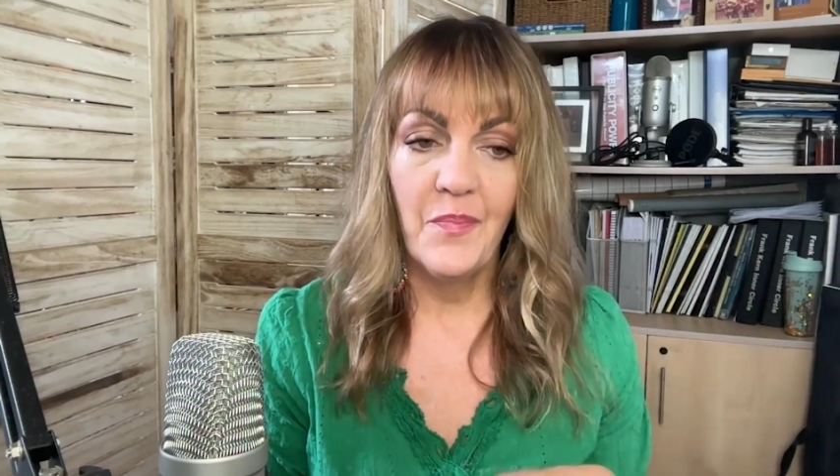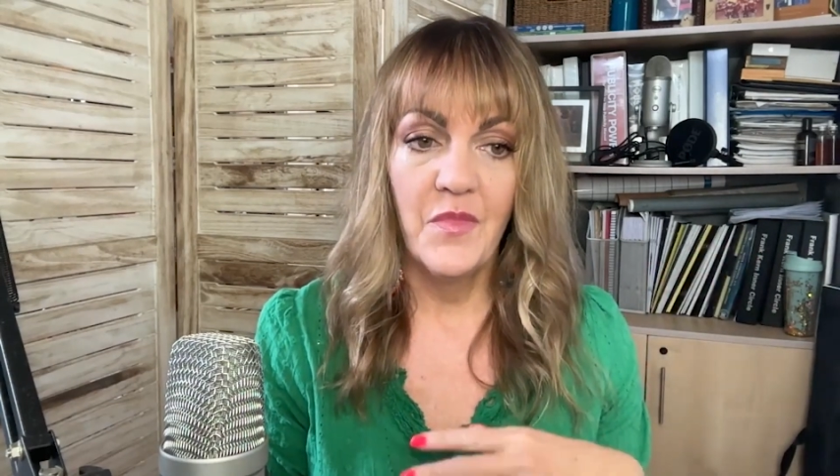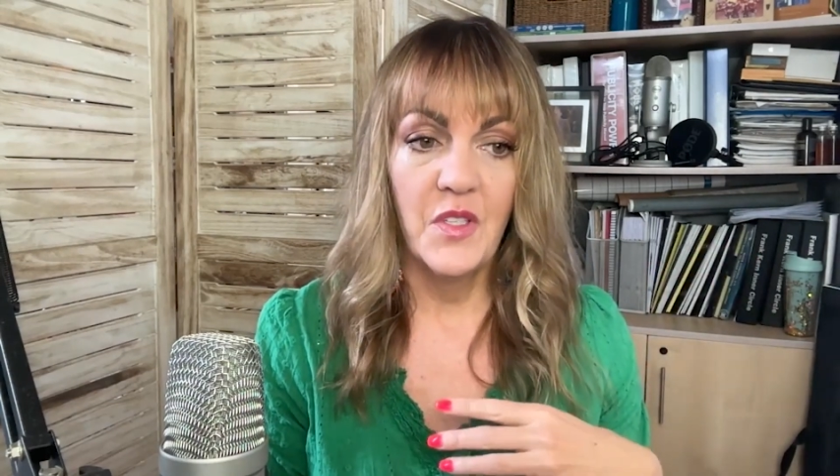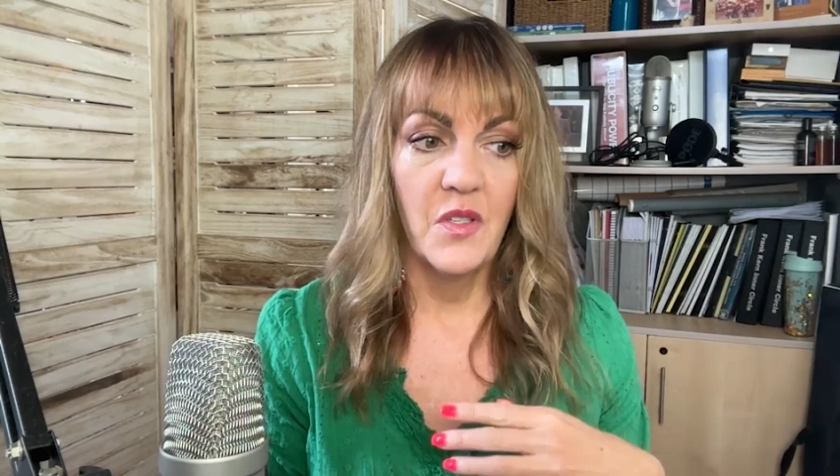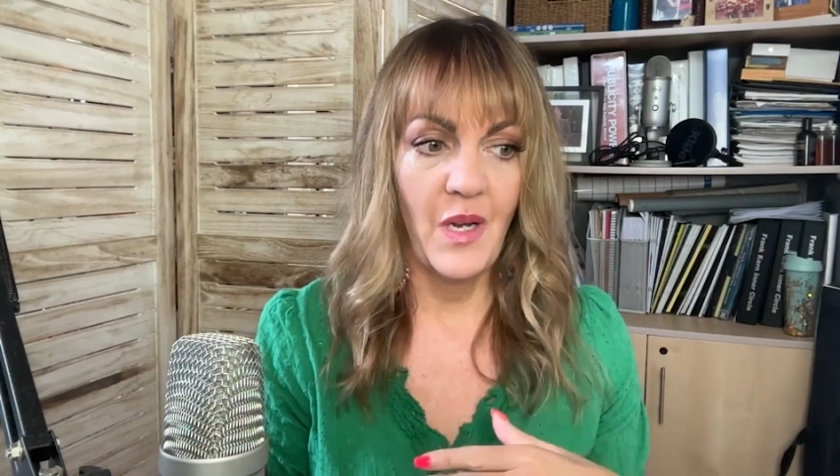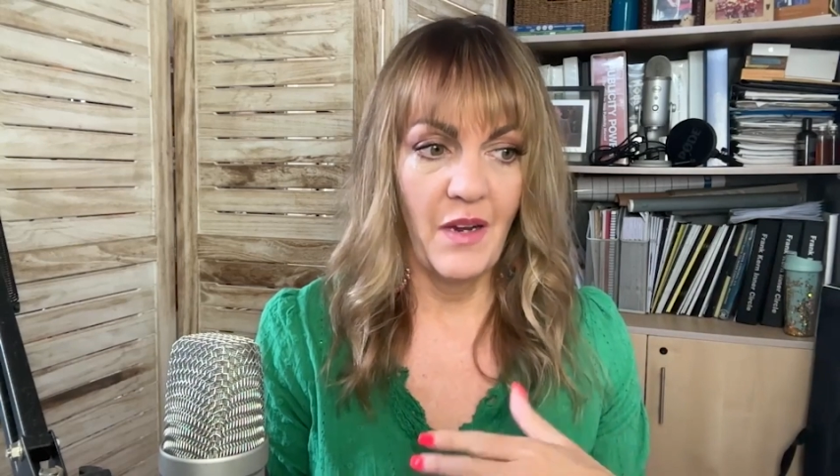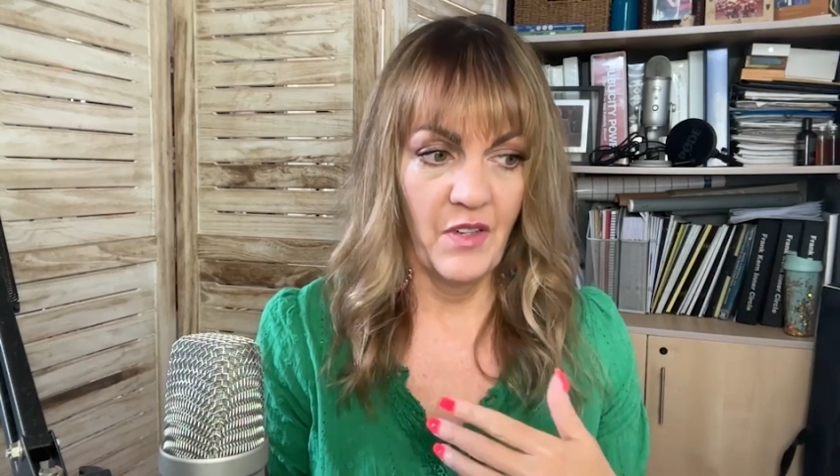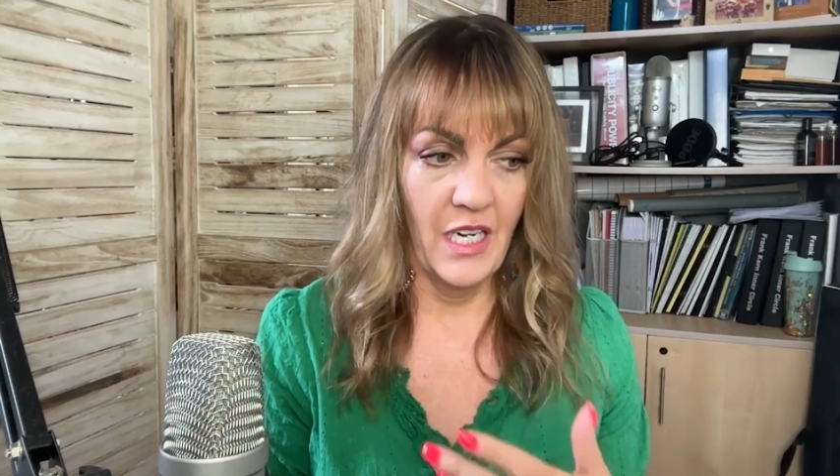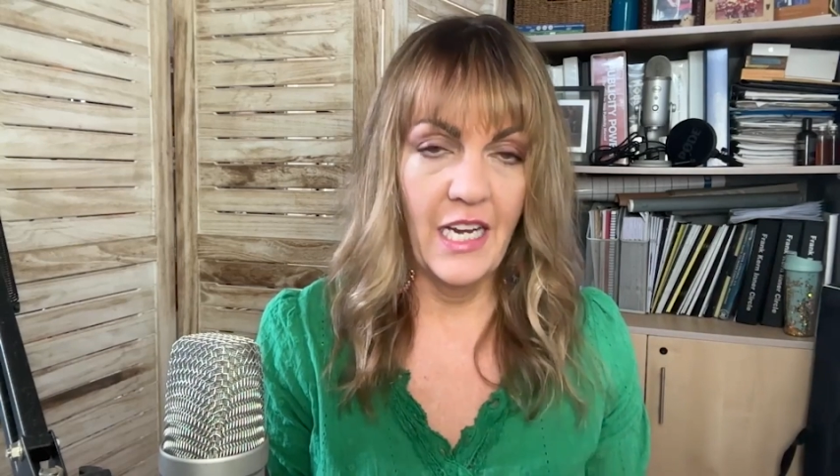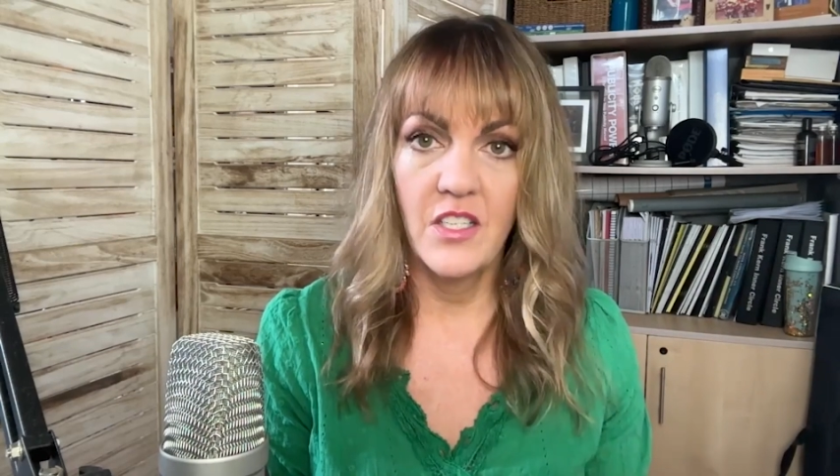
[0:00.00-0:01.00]
to have
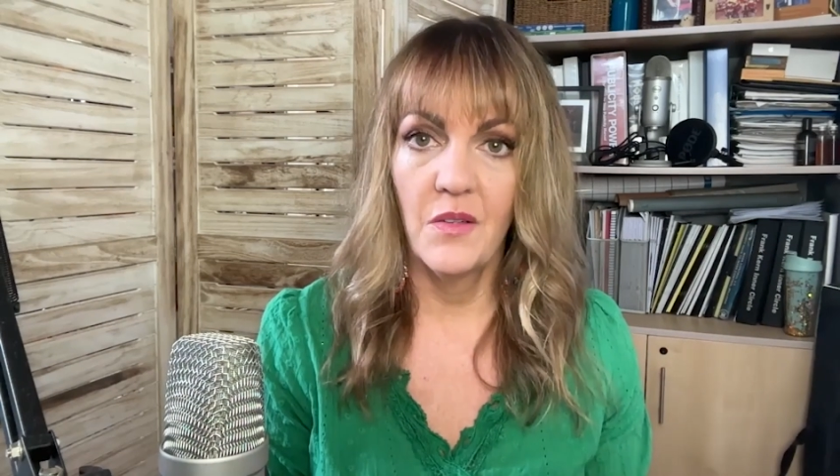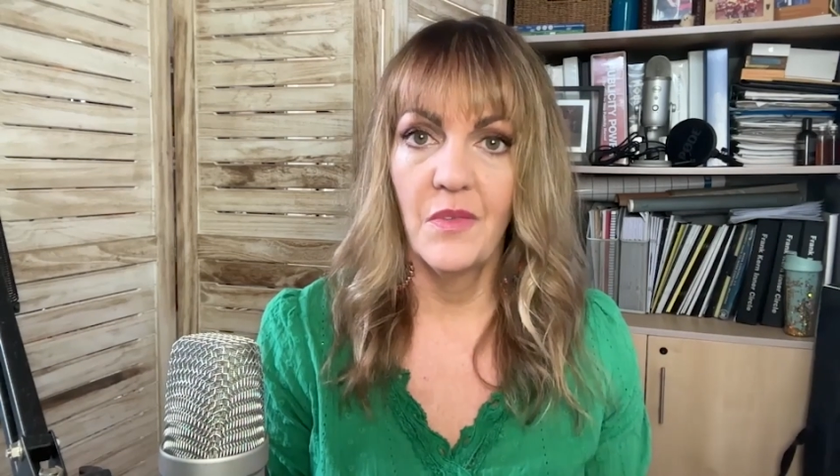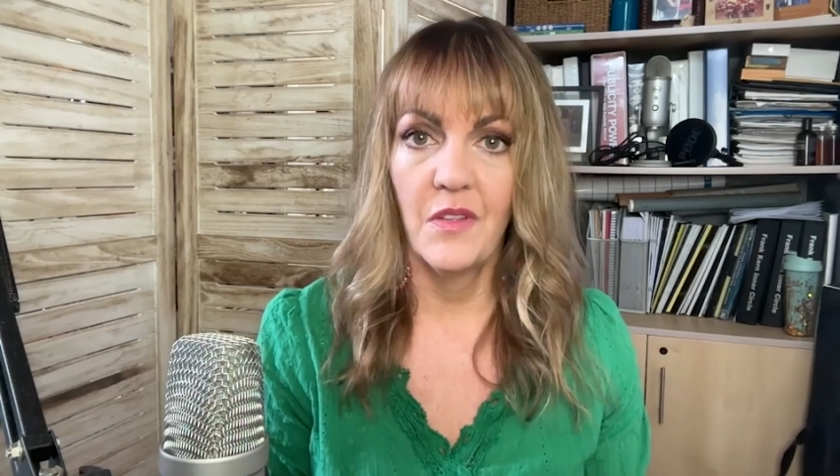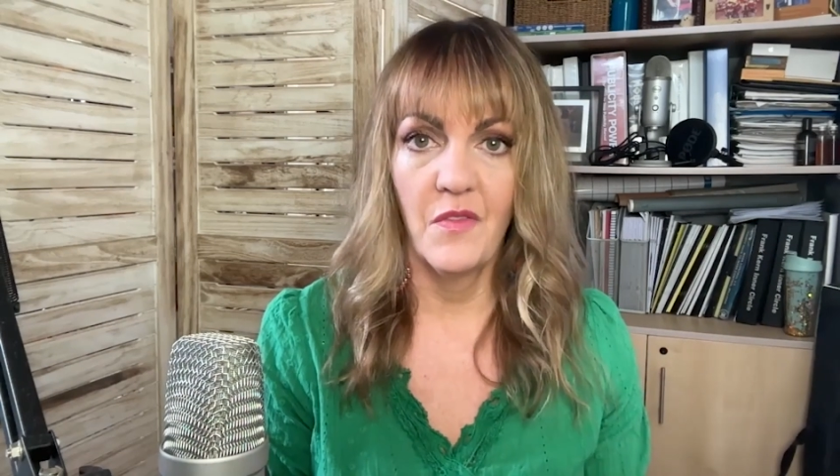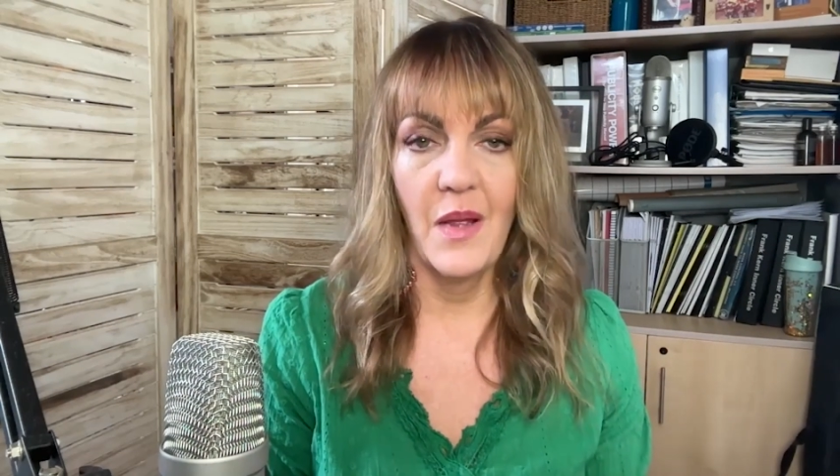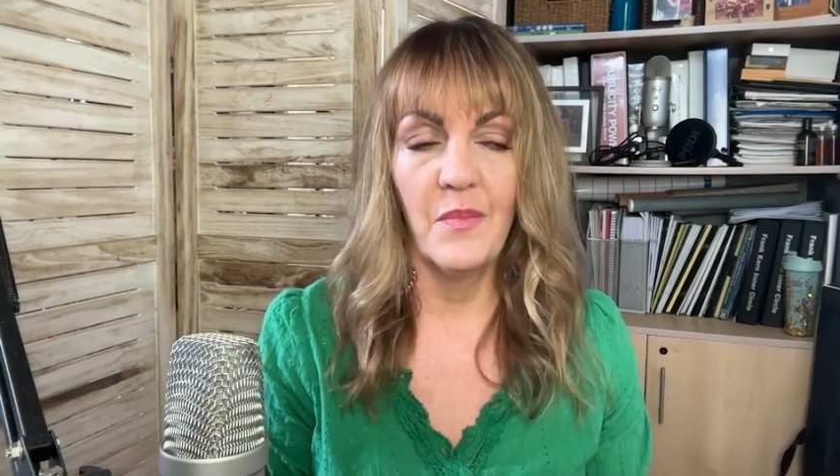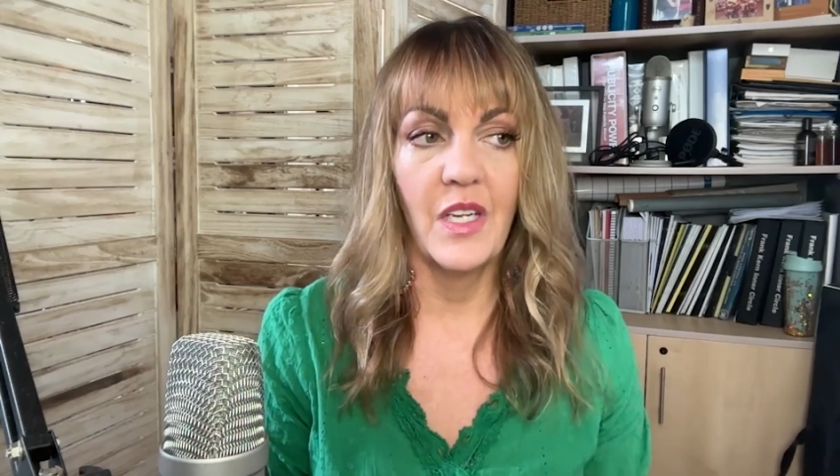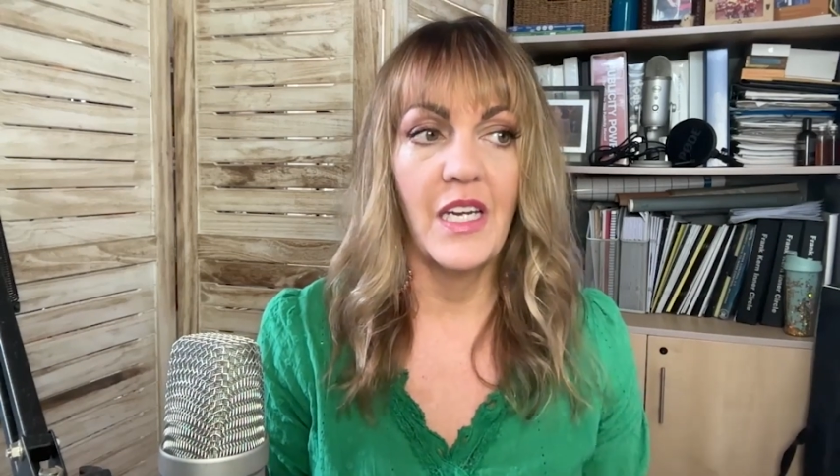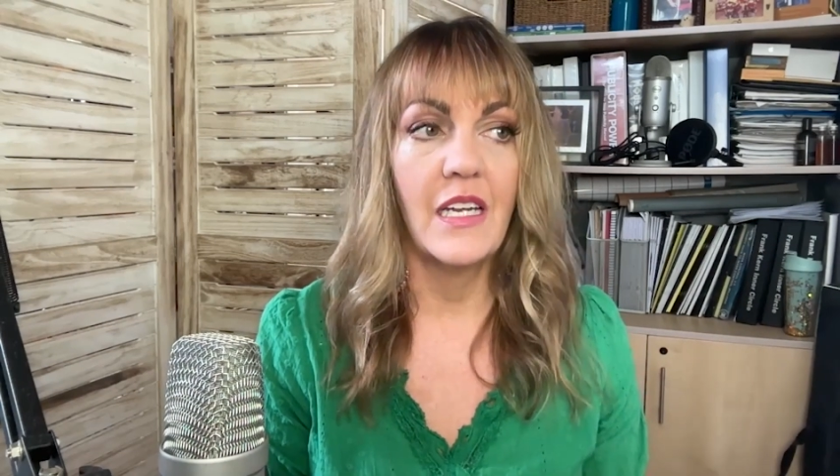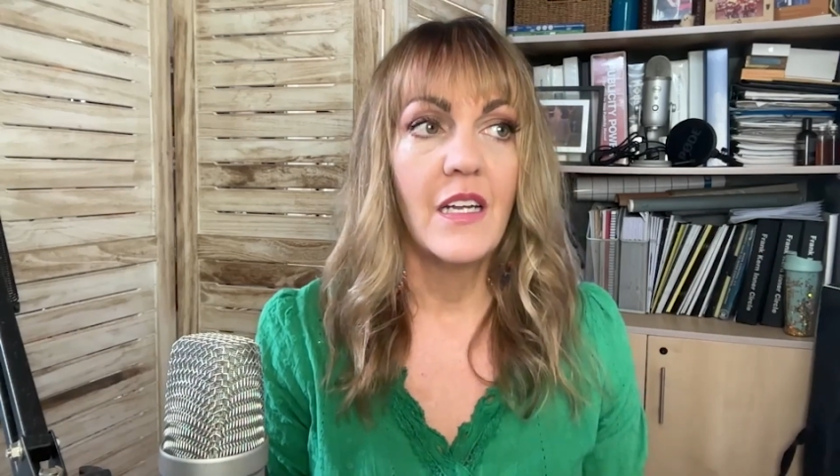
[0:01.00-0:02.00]
connection with the
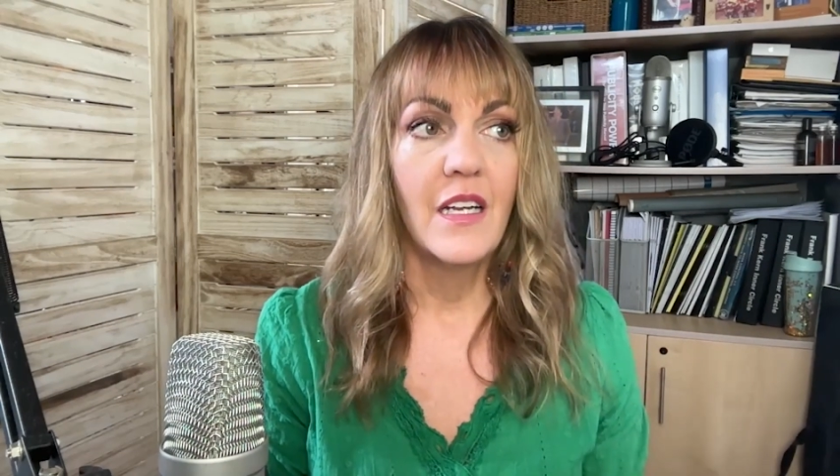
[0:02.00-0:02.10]
family,